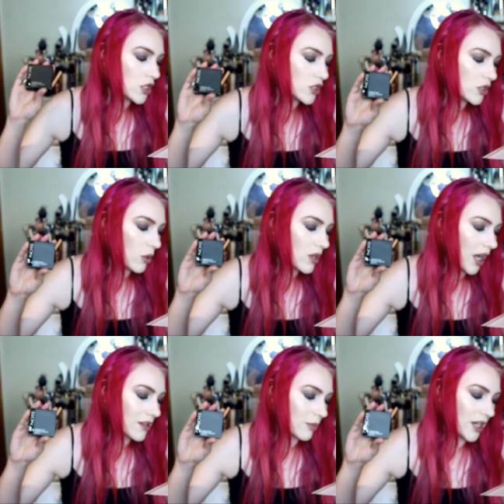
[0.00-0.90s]
Note
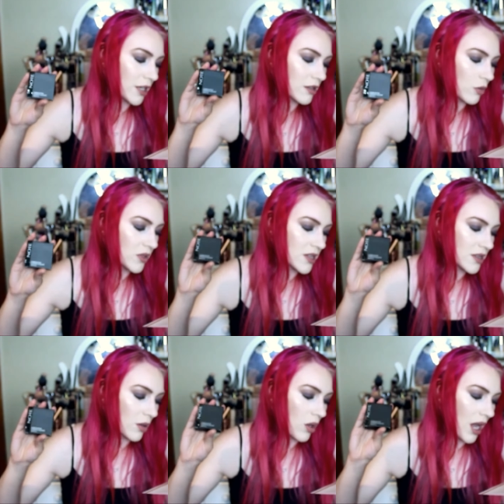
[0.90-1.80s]
Cosmetics Luminous
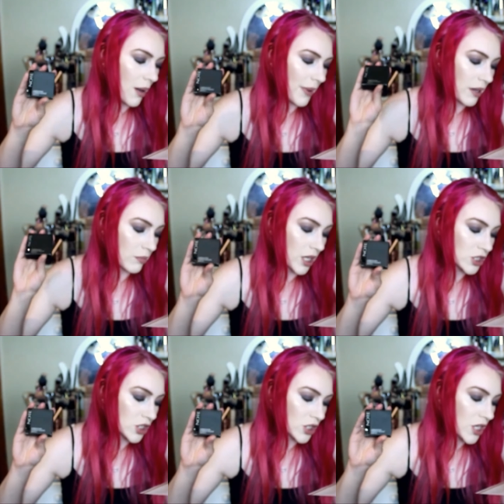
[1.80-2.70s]
Silk Compact
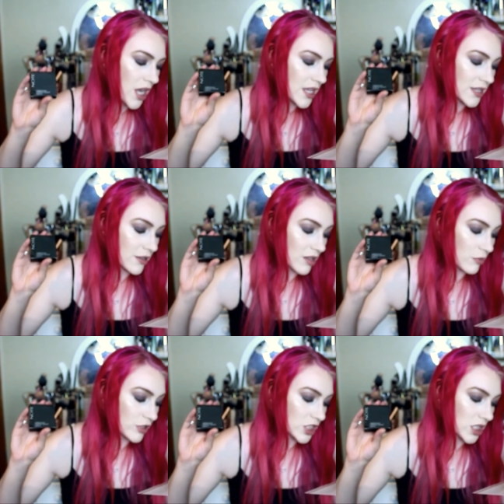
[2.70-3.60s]
Blusher. This
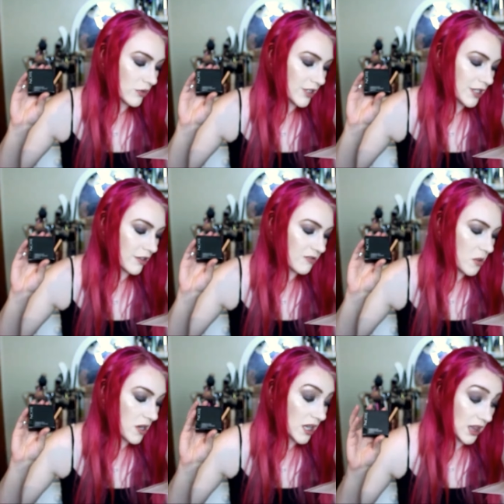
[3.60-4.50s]
originally retails
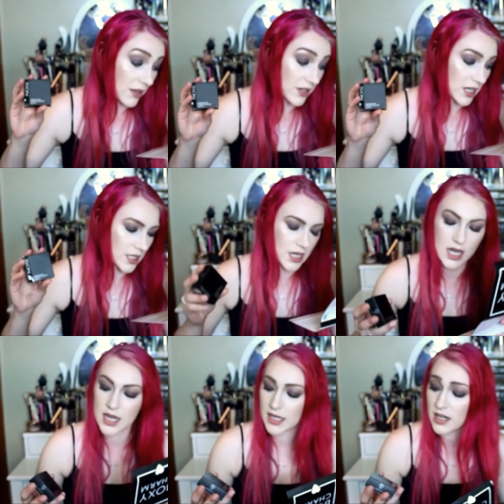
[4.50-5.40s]
for
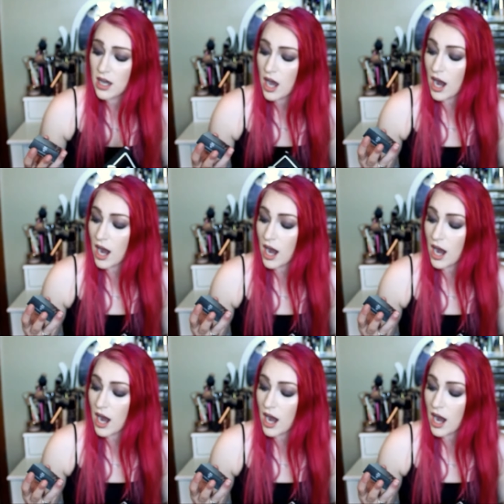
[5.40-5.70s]
$11.99.